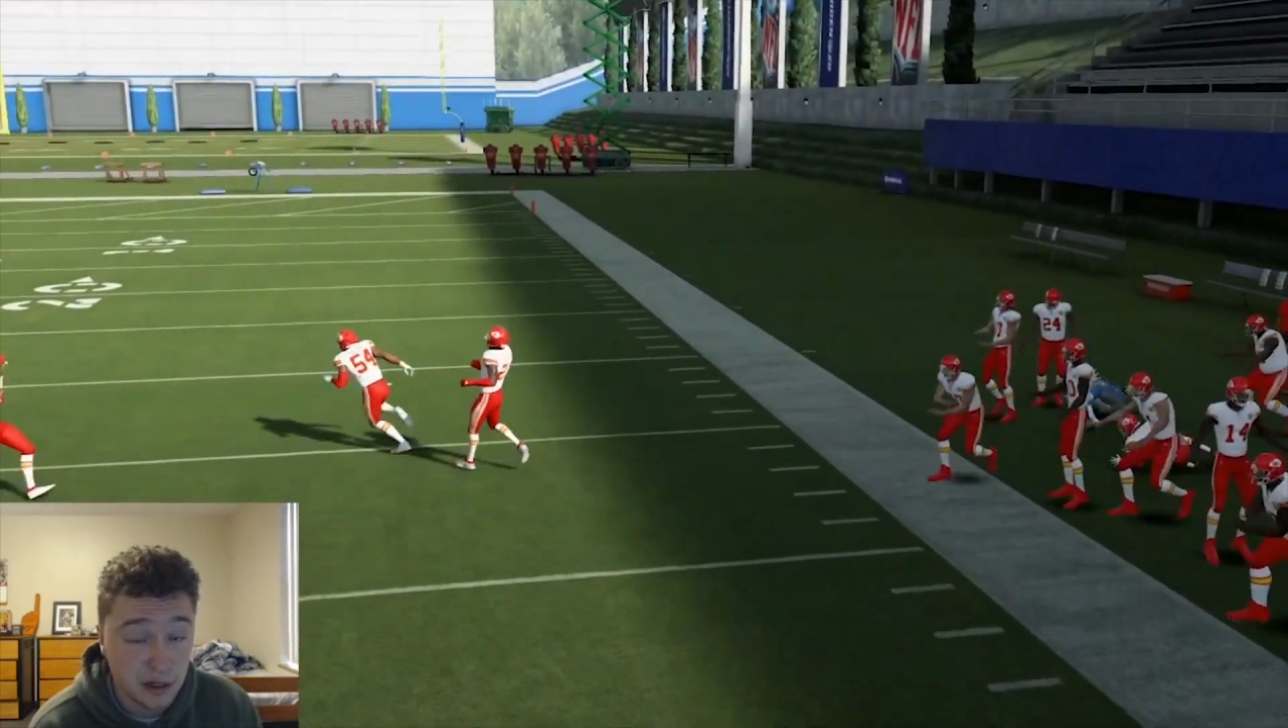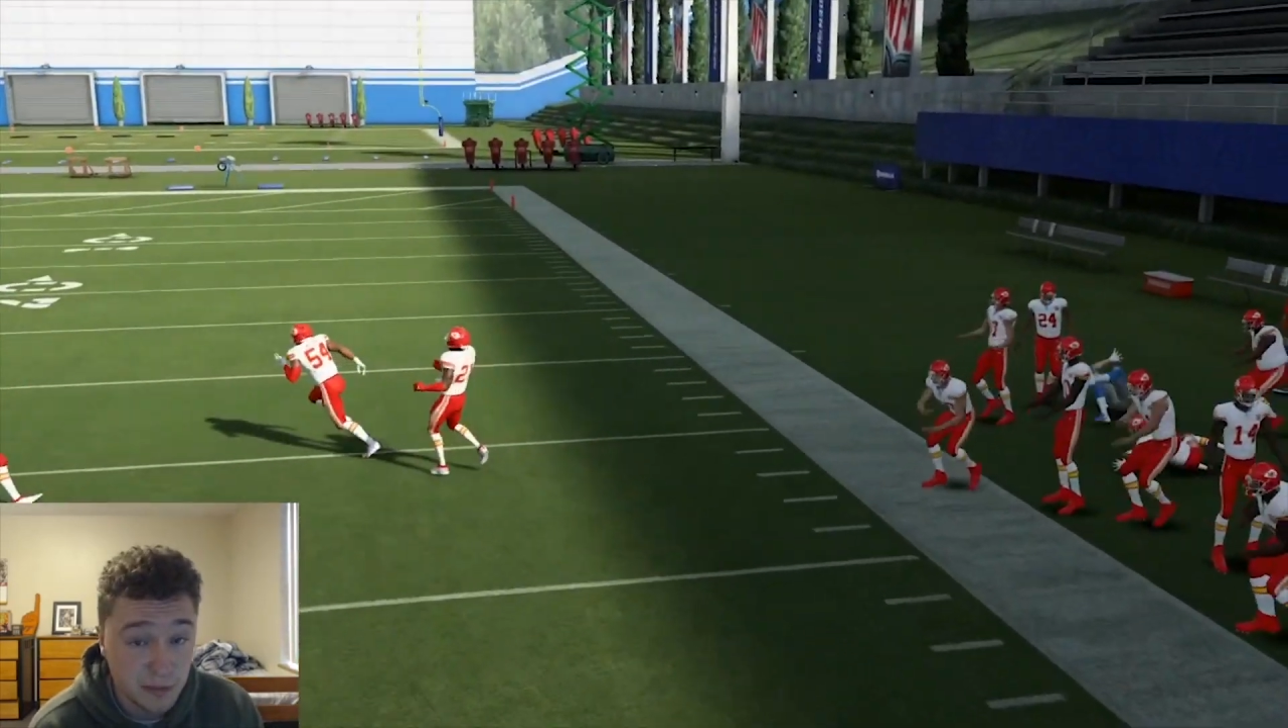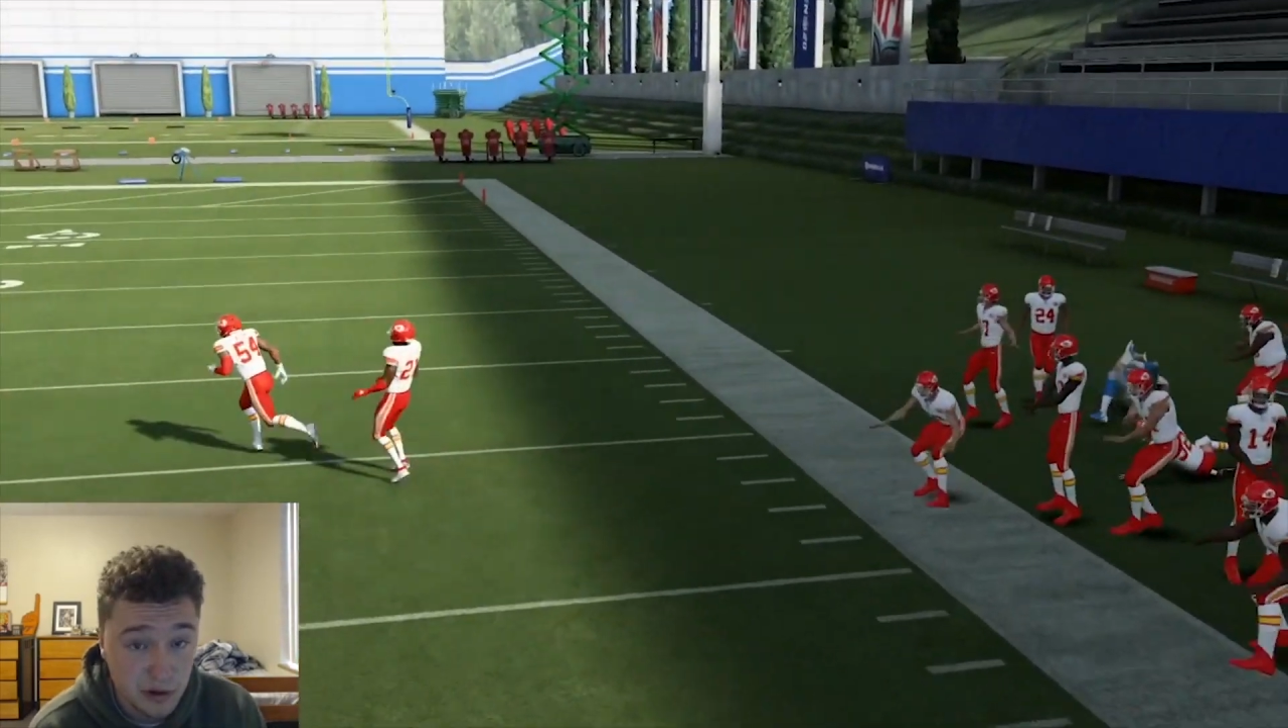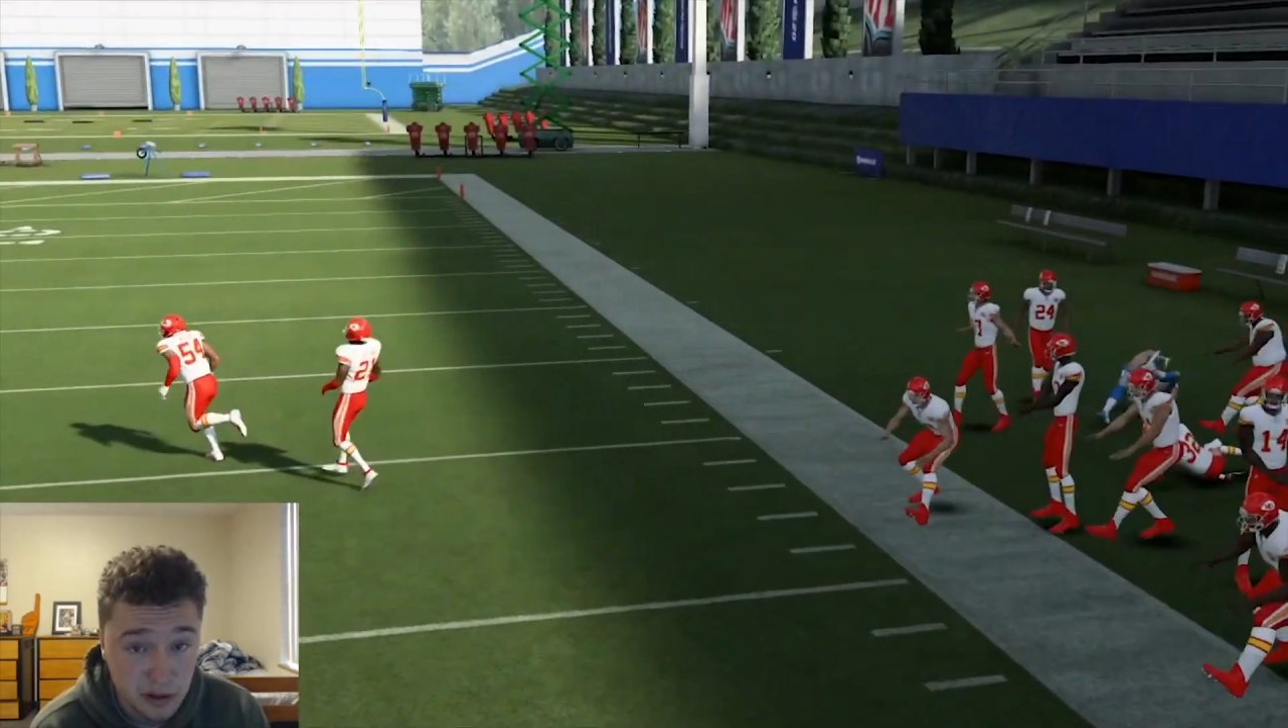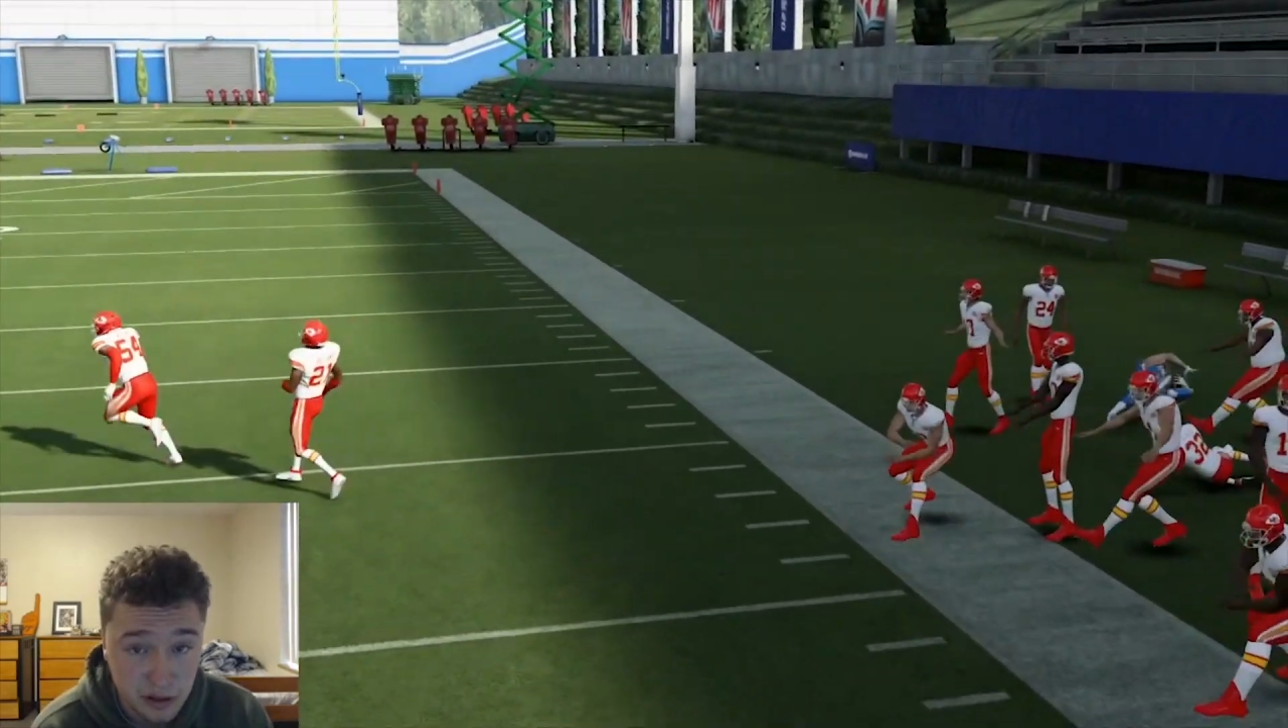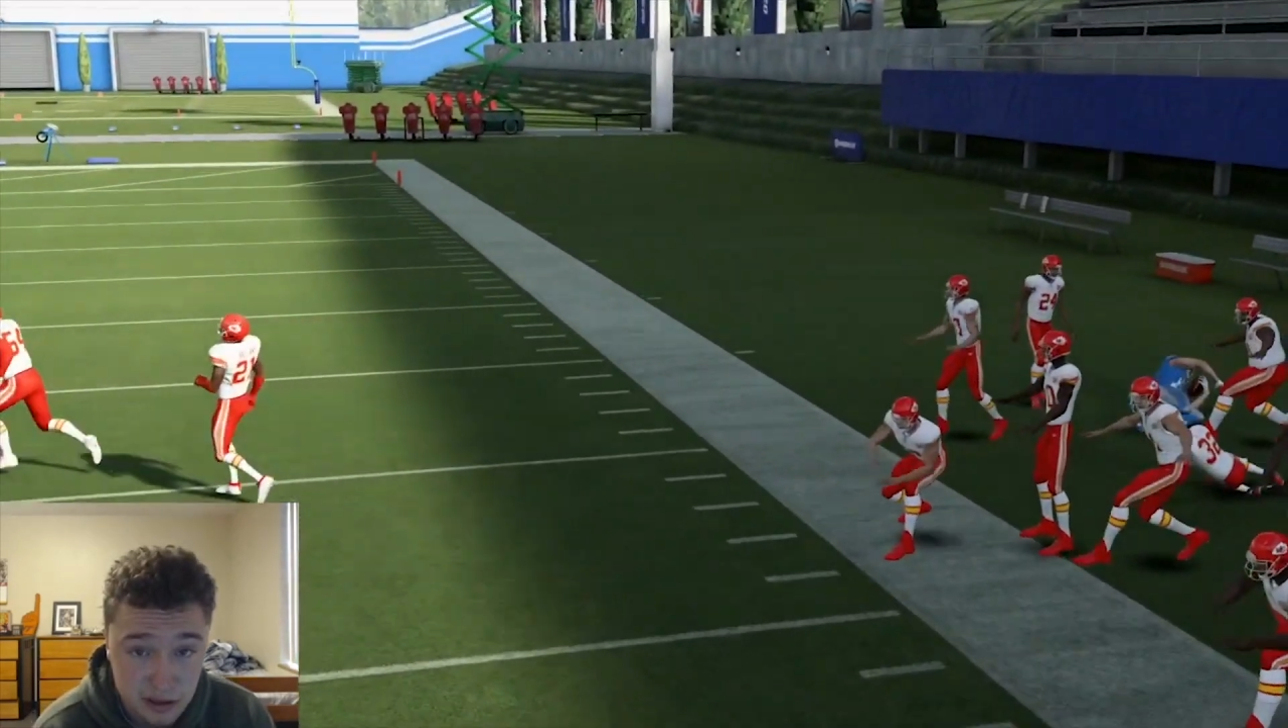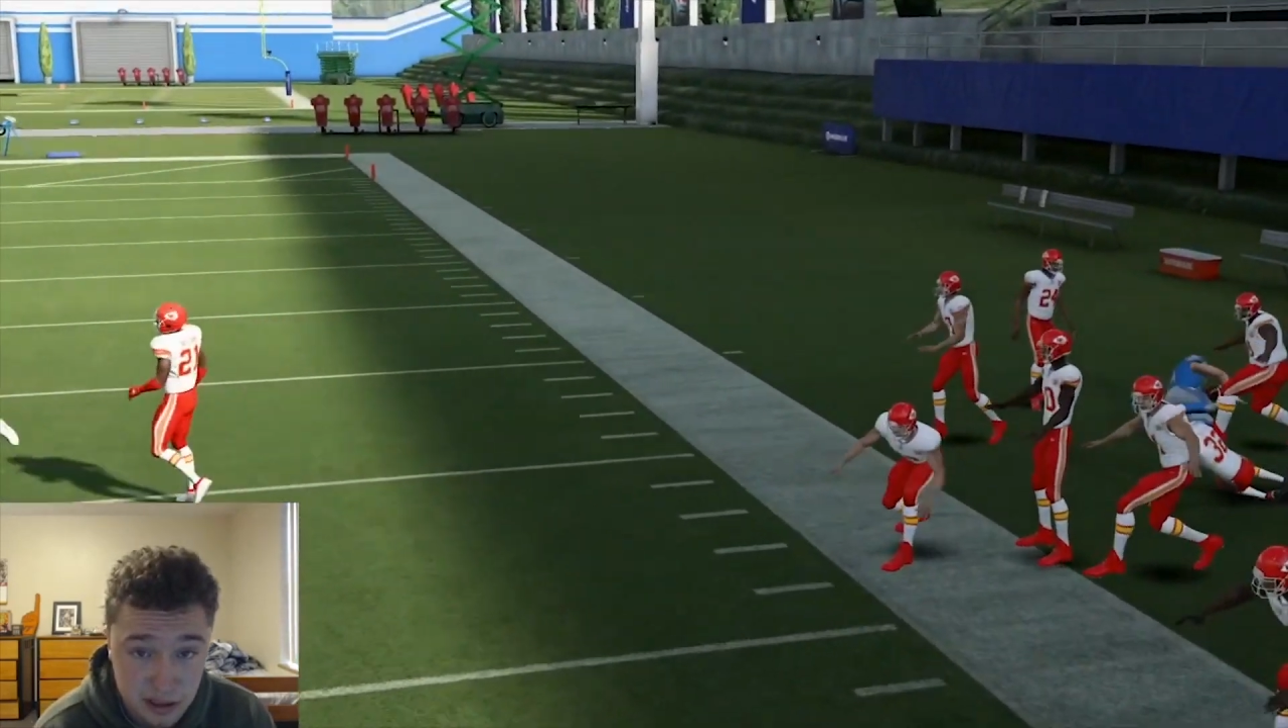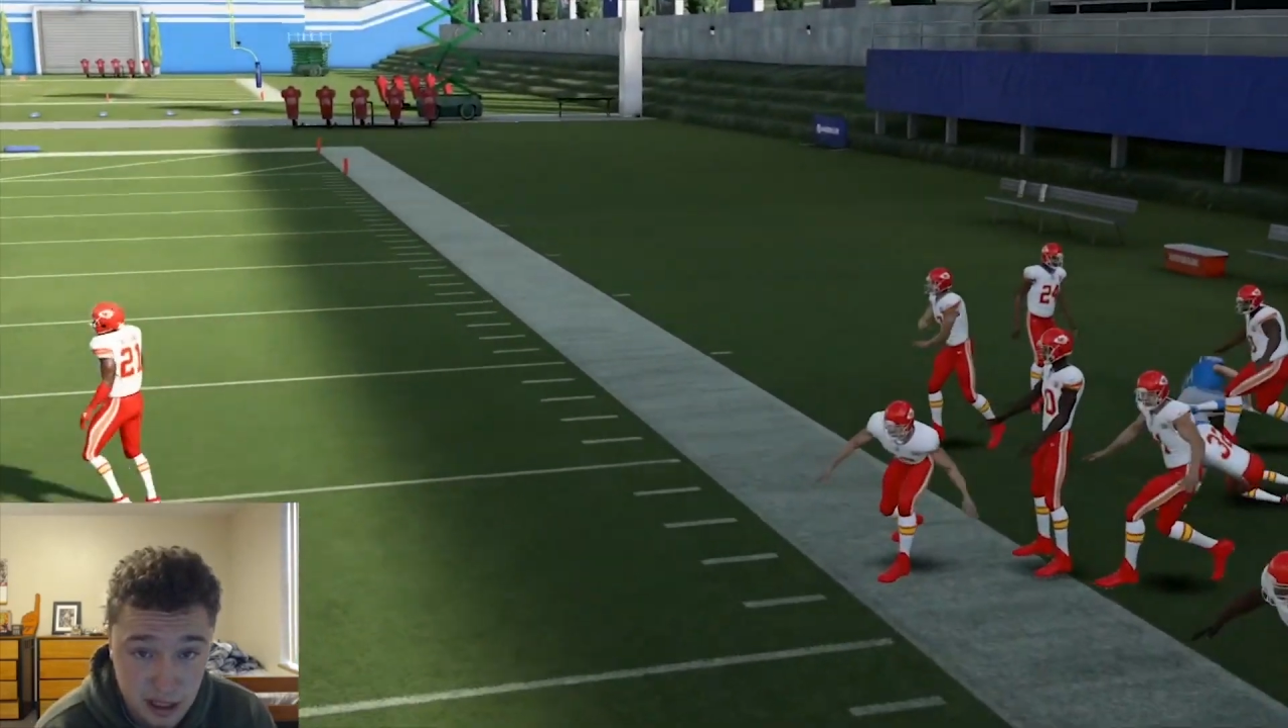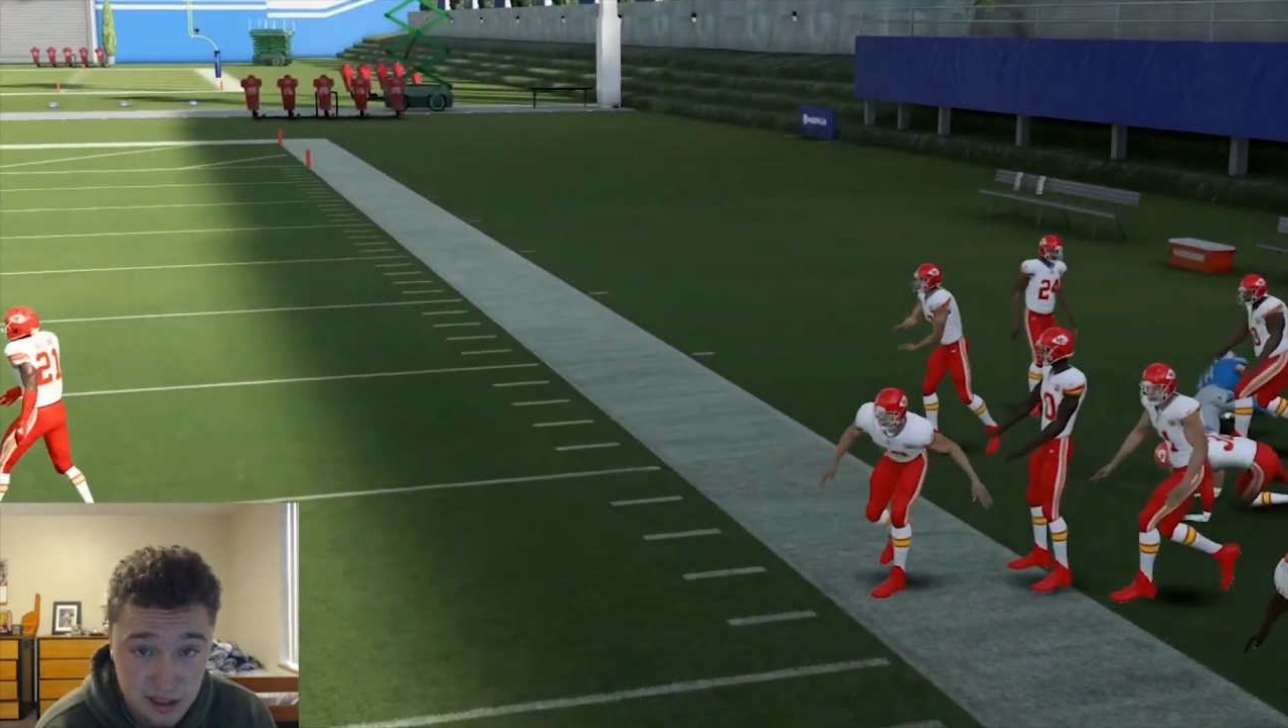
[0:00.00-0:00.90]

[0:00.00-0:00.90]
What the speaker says: your opponent clicks on,